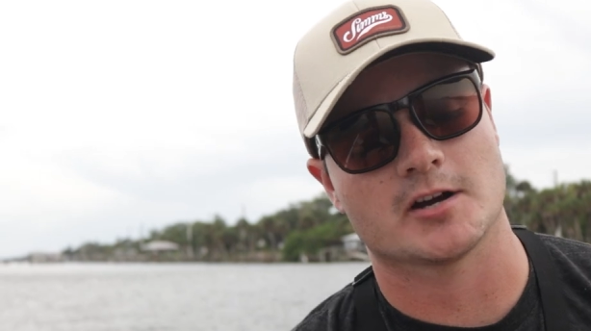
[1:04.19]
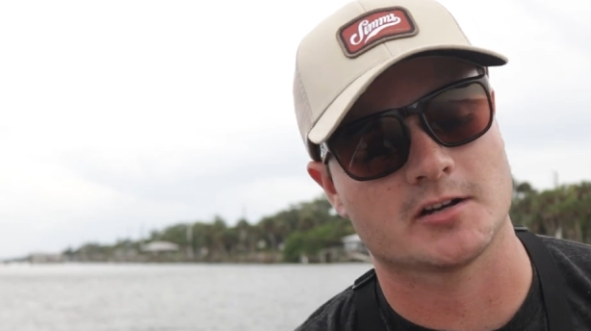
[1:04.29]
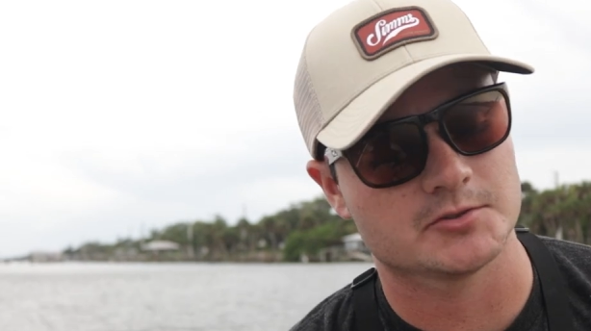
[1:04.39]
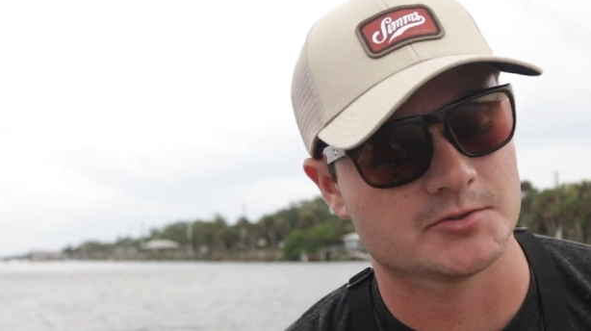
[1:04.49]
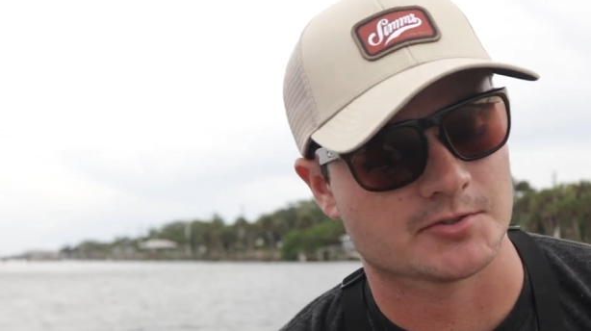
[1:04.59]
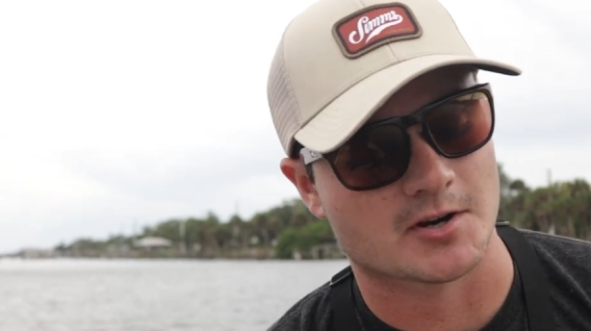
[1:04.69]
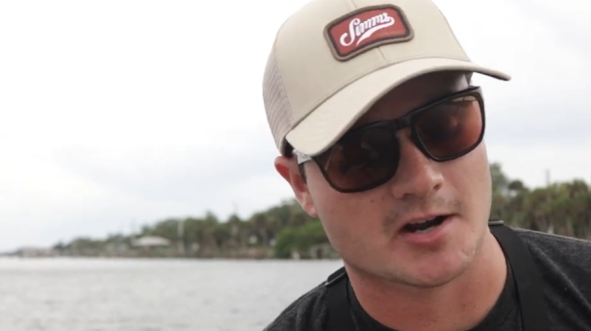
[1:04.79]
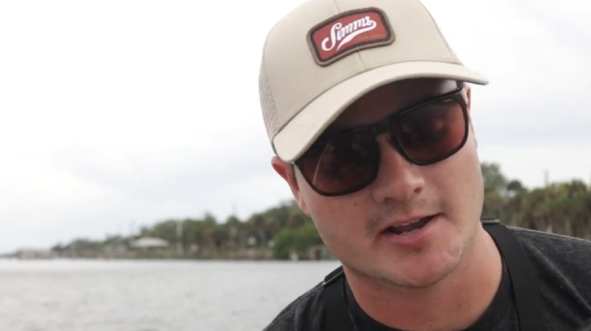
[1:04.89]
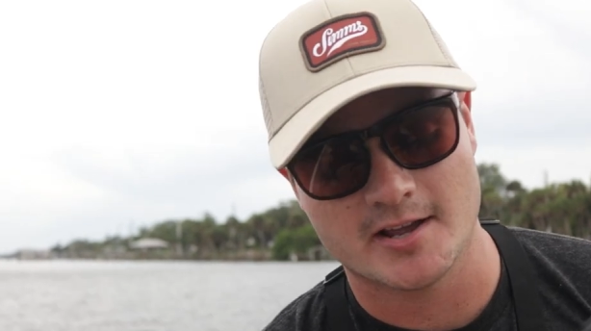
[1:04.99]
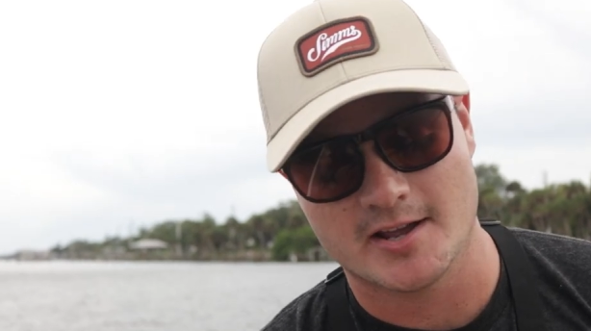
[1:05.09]
rod, Calusa
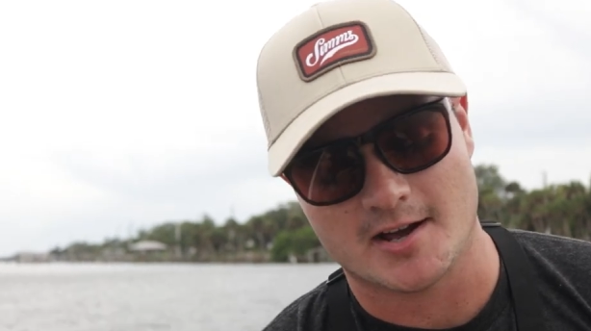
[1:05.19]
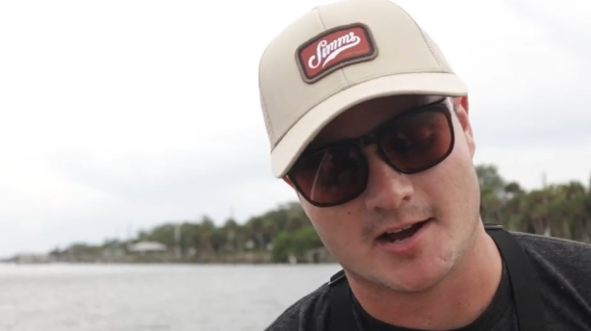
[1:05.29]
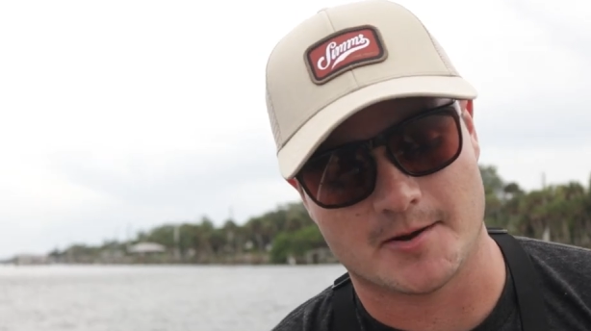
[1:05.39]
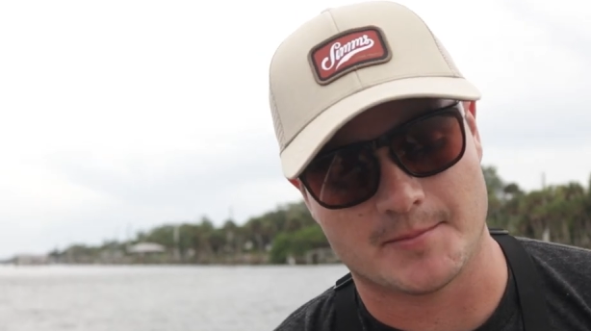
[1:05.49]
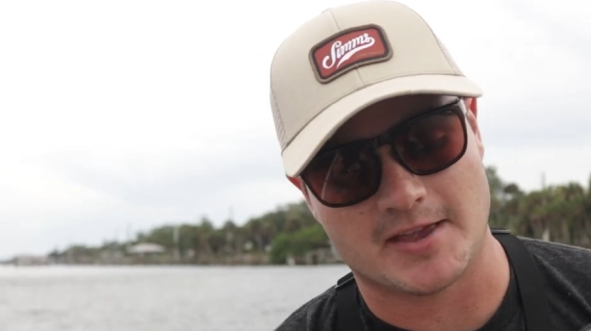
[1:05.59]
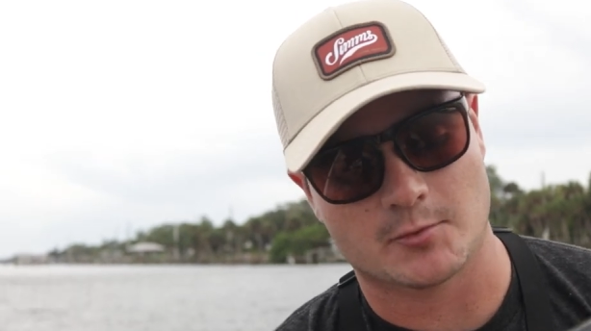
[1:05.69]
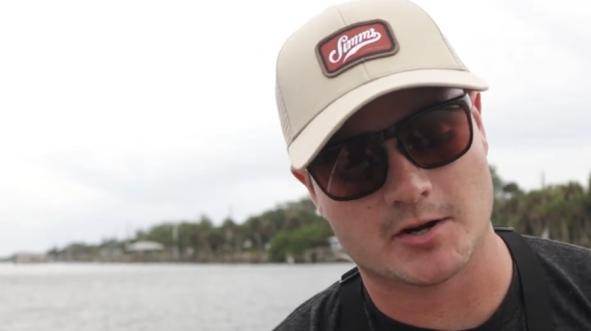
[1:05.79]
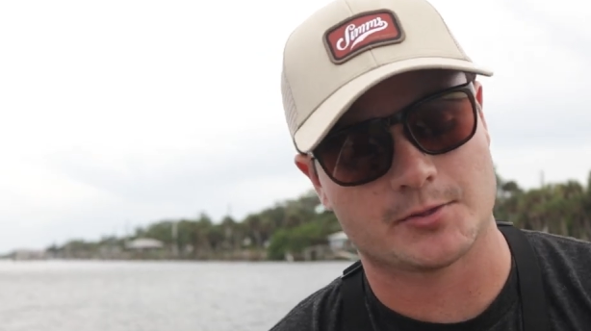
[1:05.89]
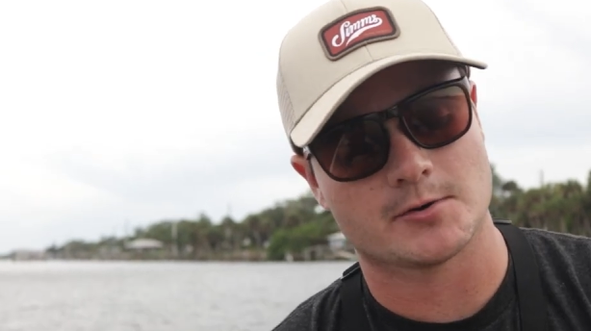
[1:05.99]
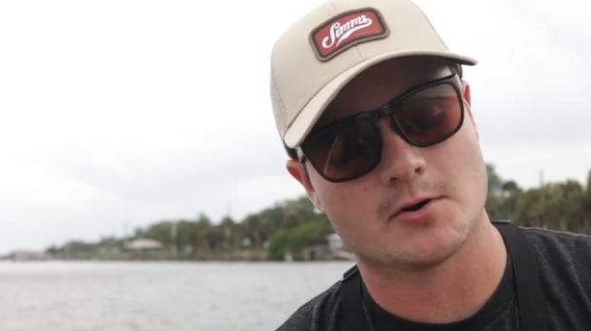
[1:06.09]
rod, and we're
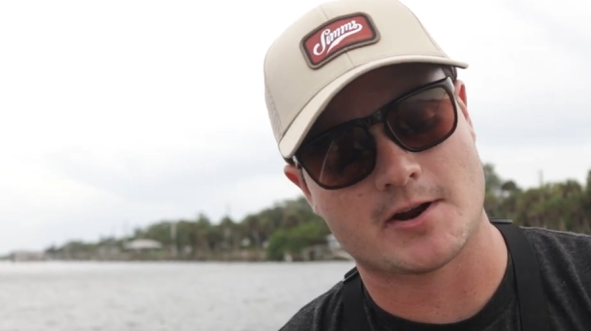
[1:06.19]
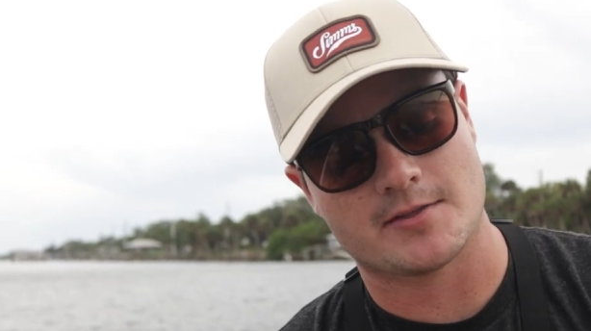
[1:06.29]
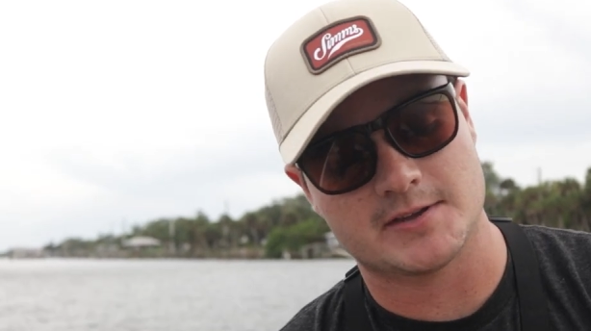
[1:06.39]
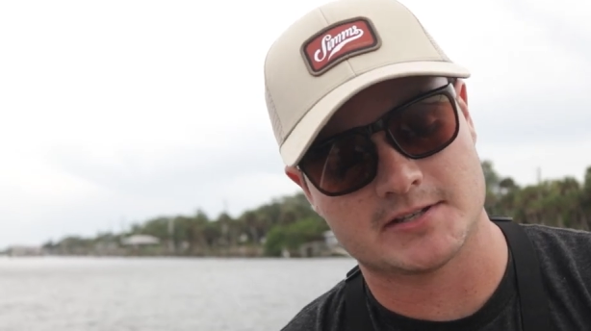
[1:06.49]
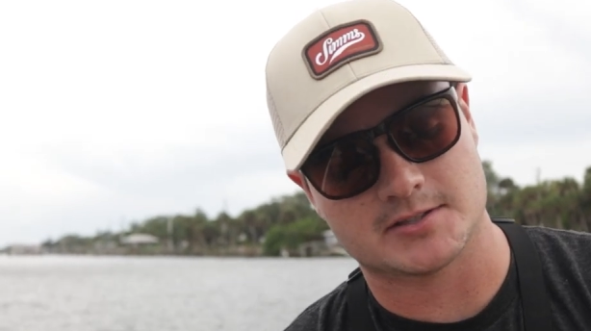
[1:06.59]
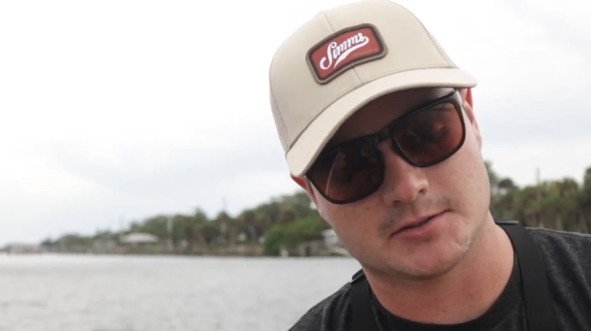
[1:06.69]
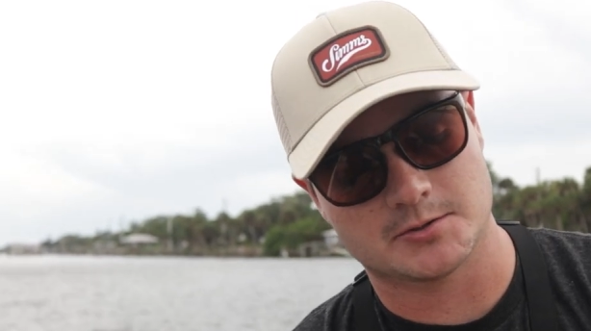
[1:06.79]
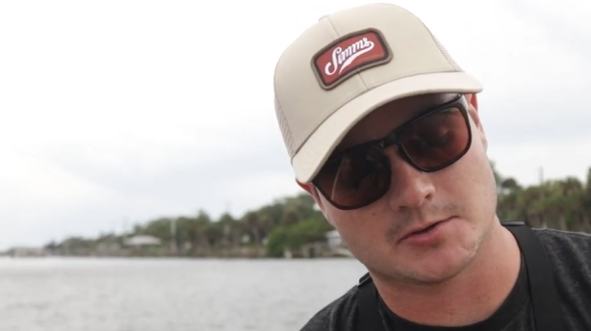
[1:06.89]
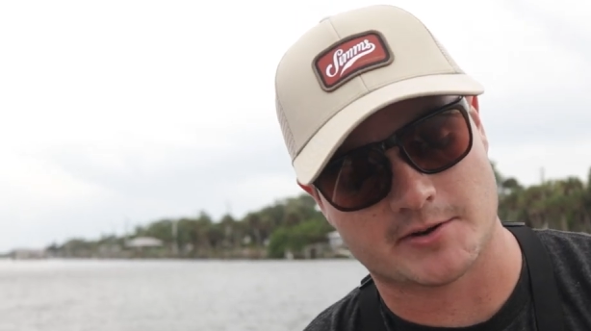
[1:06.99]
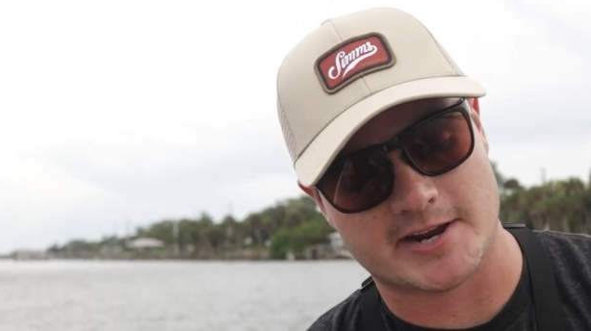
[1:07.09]
gonna throw around this
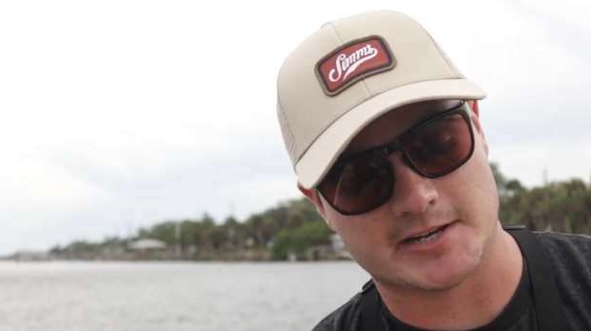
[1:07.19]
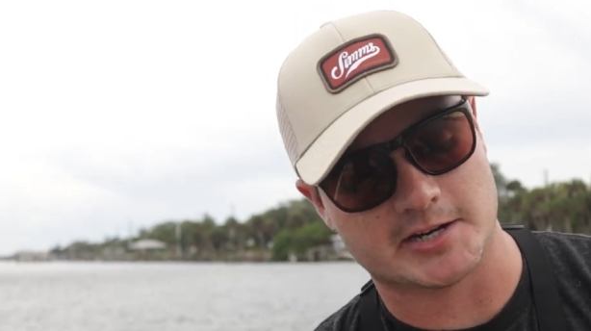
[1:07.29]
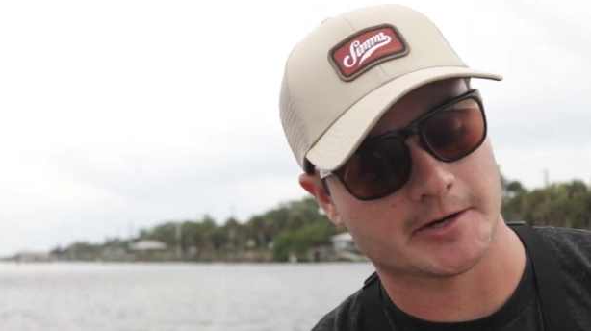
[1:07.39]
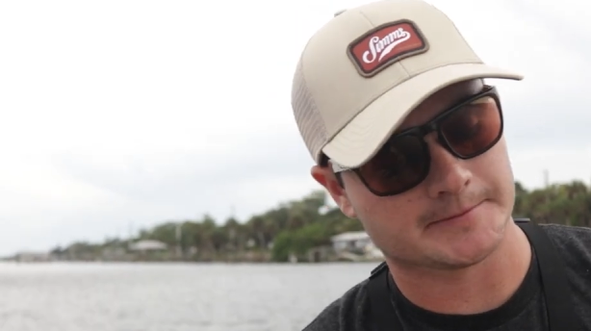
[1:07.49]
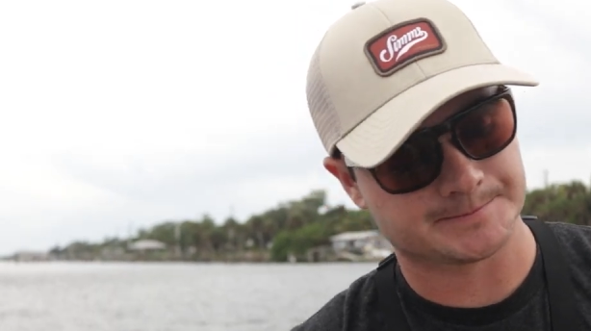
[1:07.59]
lure right here.